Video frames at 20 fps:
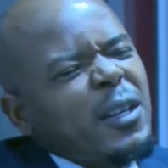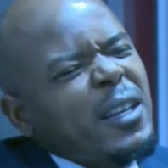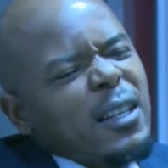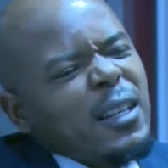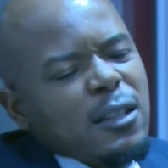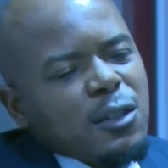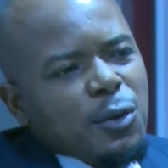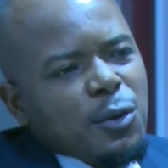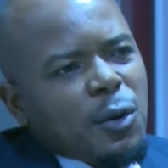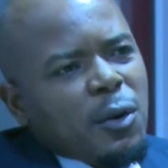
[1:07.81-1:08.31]

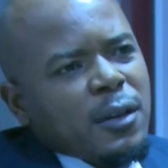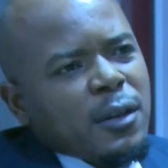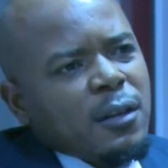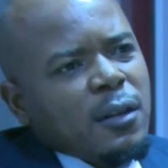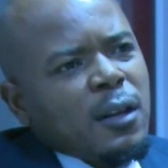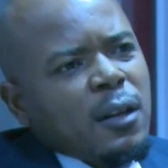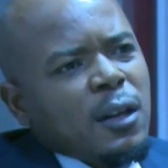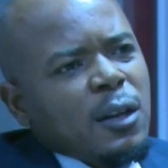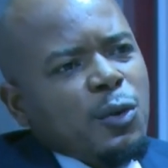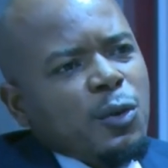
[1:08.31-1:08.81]
Get known.
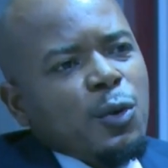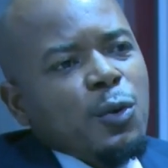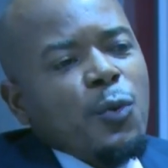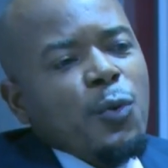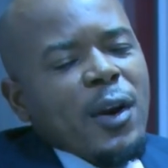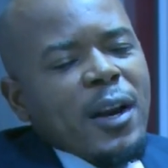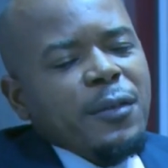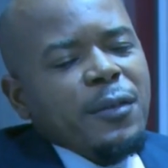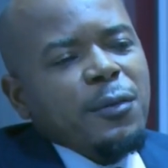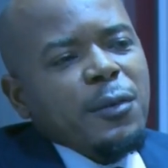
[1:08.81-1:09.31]
Don't
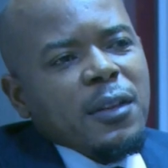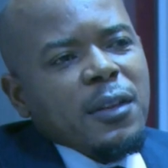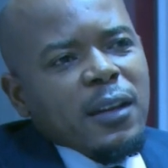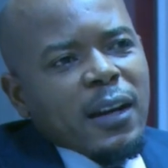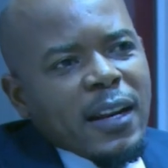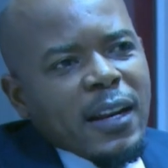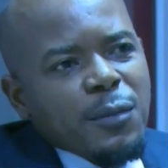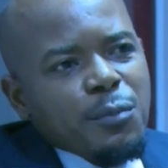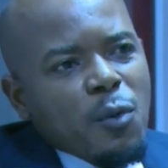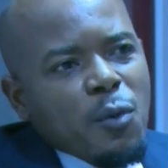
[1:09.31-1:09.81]
wait for the
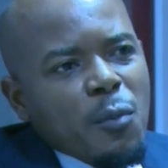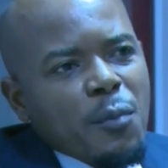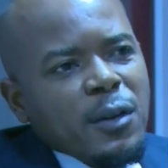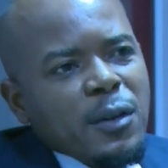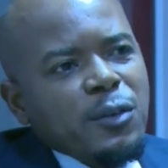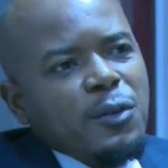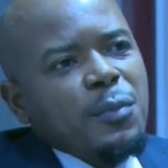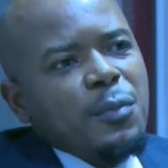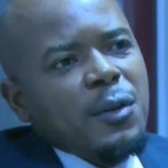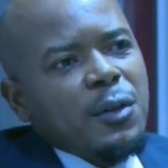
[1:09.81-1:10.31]
right
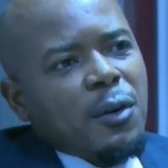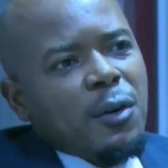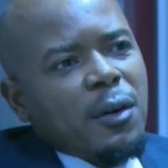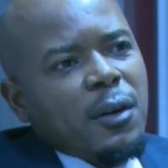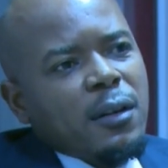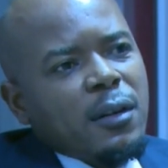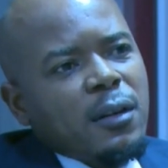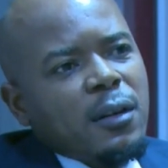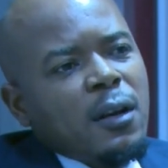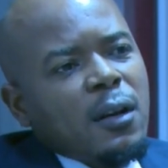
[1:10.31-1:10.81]
moment to be
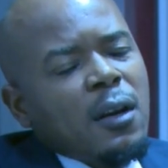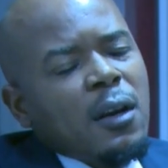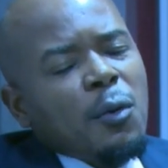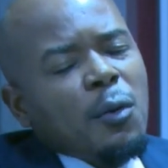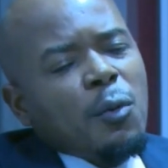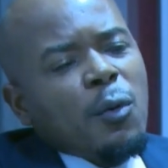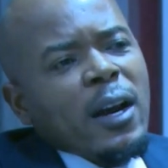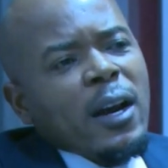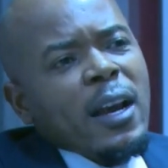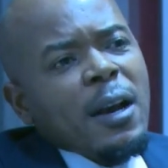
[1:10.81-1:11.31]
known.
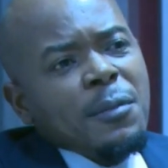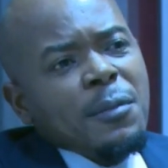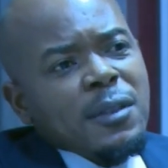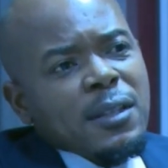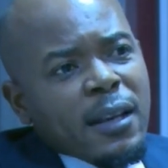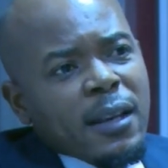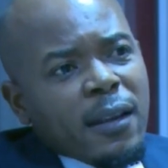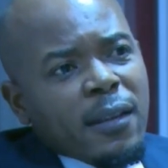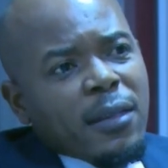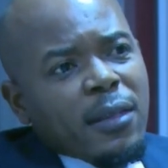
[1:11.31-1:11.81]
Why I'm
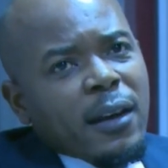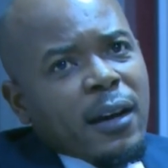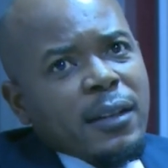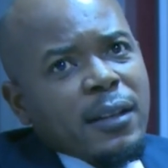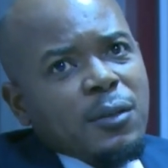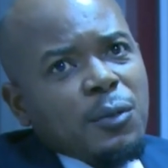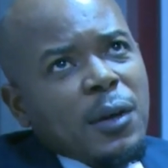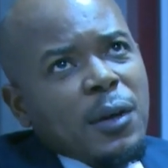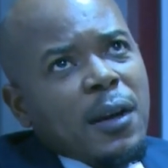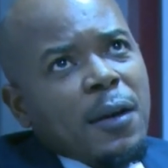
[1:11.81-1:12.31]
saying
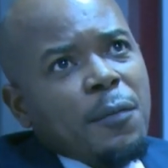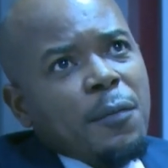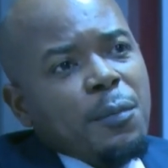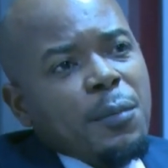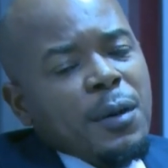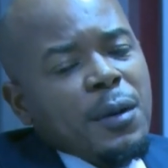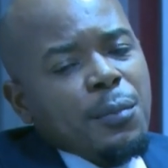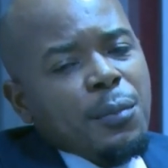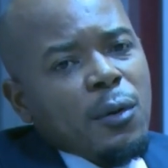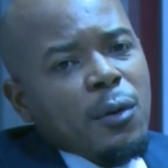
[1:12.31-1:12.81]
that, we have
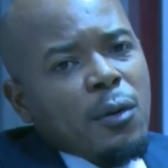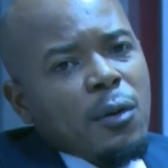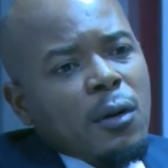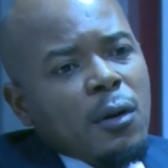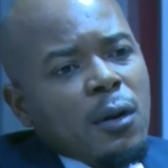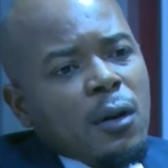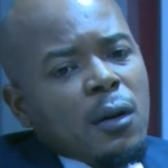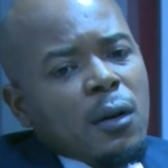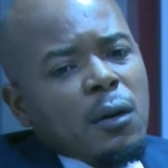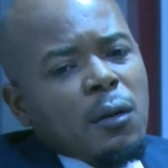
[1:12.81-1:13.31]
people,
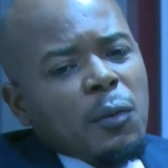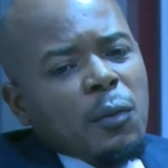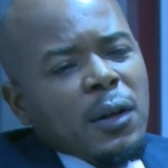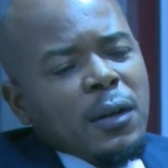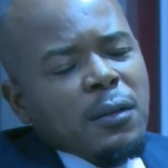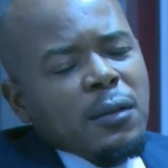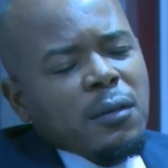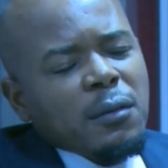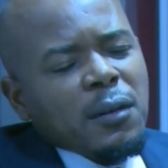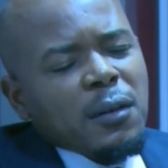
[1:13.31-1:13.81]

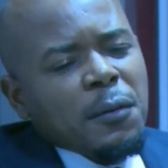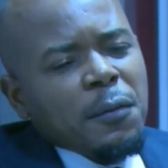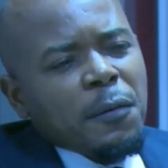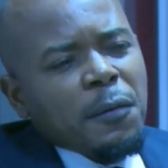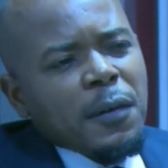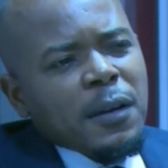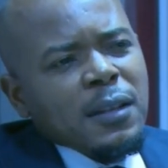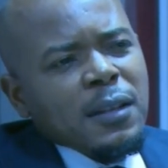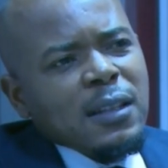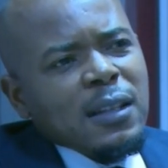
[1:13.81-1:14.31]
when
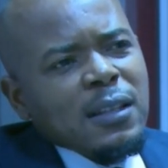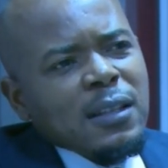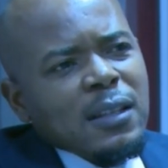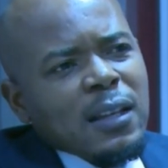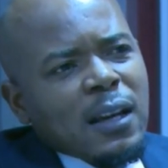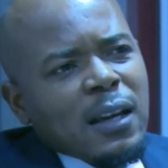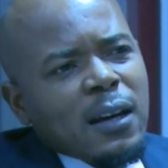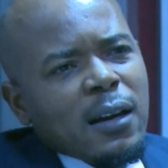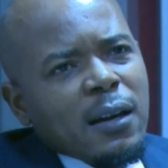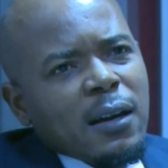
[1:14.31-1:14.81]
investors
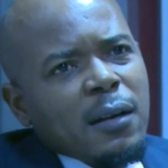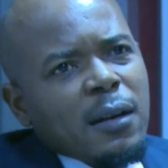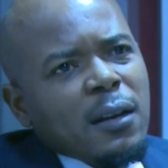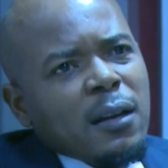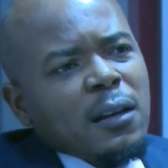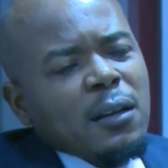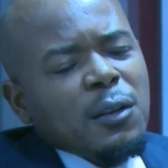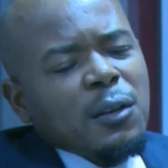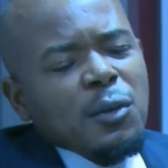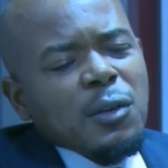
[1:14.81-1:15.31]
are,
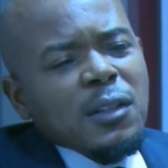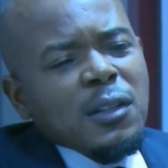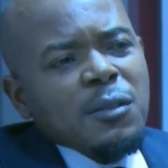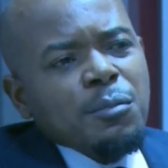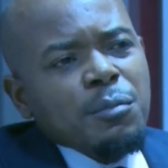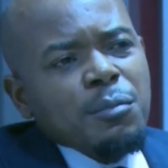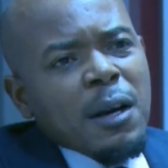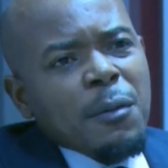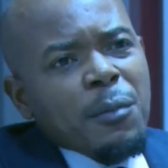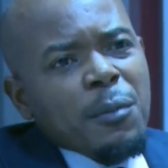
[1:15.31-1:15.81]
you know,
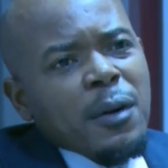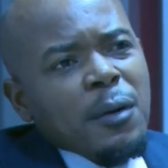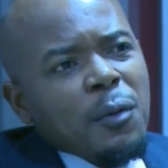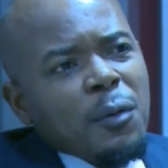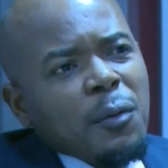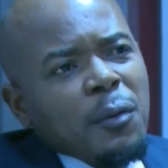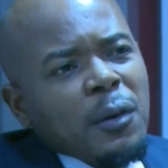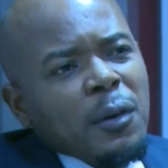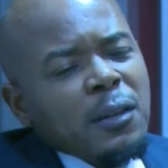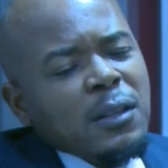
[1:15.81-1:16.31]
Zimbabwe
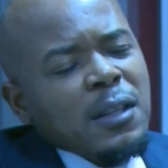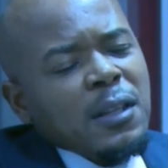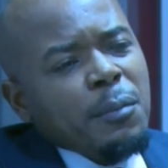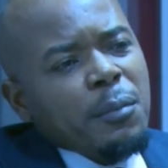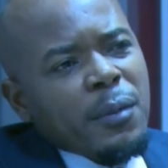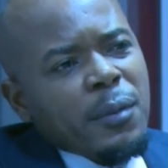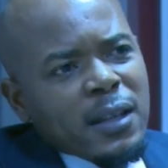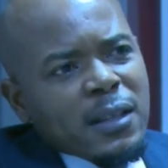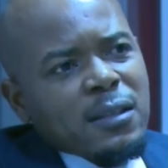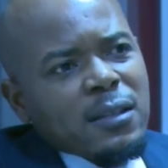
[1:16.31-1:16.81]
is a
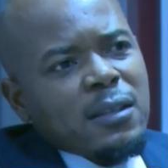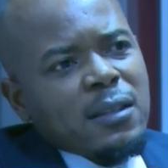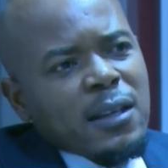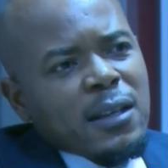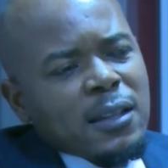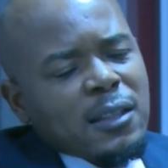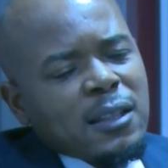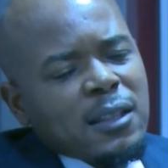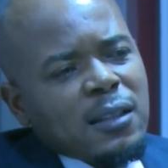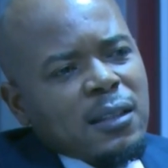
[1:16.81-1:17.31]
blessed
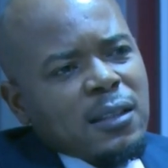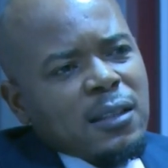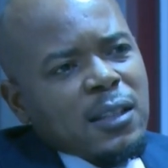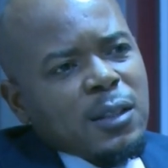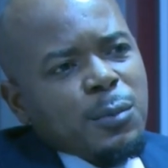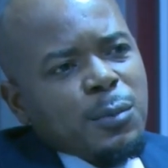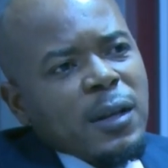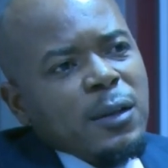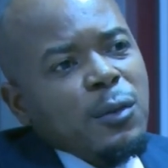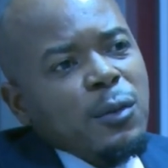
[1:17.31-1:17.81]
nation,
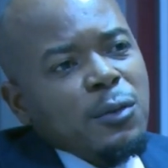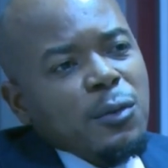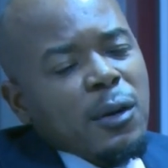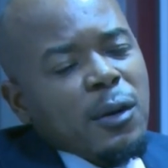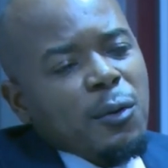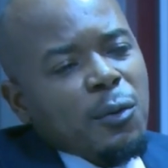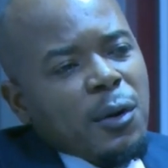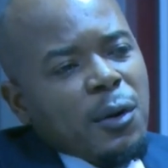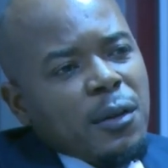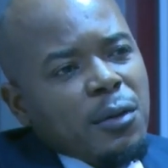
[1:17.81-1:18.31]
despite what we are
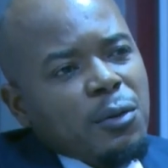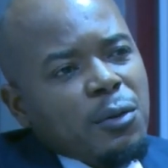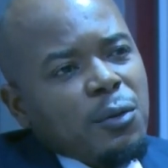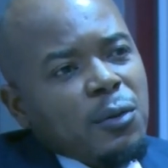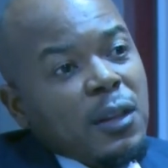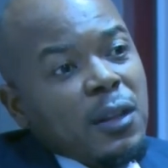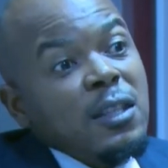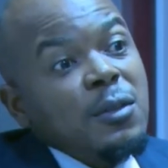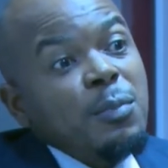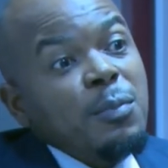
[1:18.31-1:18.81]
going through.
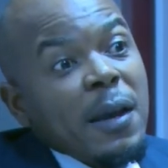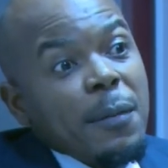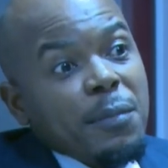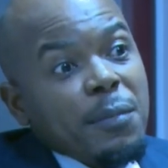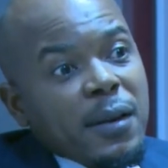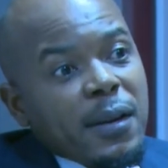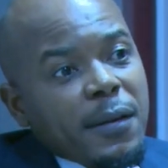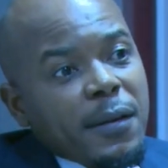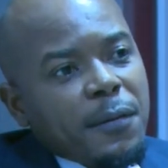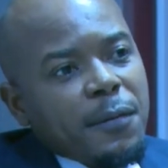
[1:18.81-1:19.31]
That's my
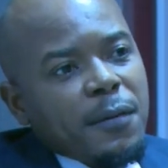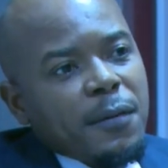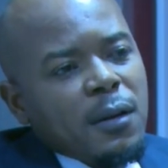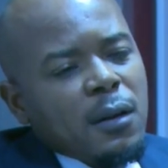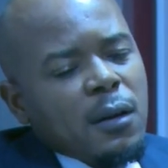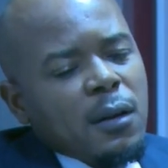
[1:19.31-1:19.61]
belief.